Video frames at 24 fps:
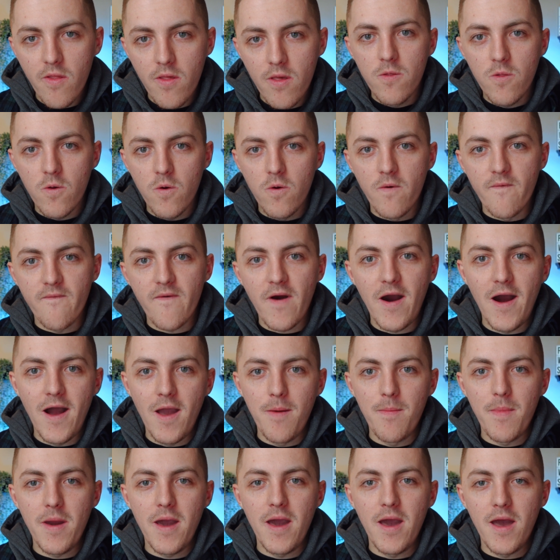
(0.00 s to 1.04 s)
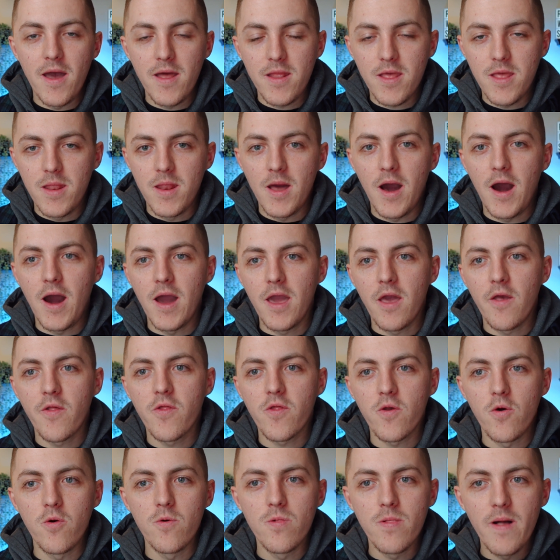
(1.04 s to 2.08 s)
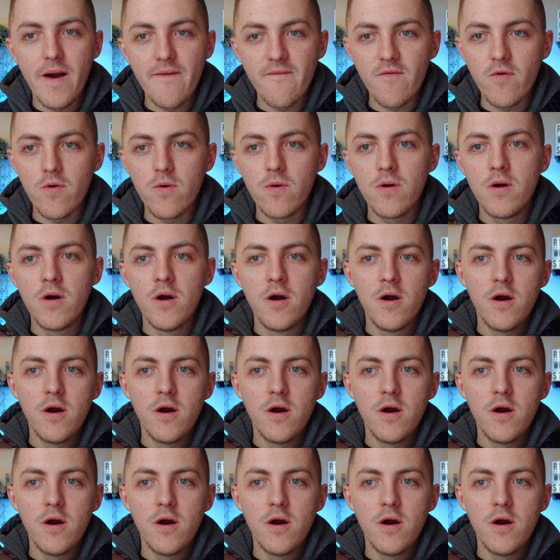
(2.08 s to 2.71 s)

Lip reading: So if I'm at an ISO level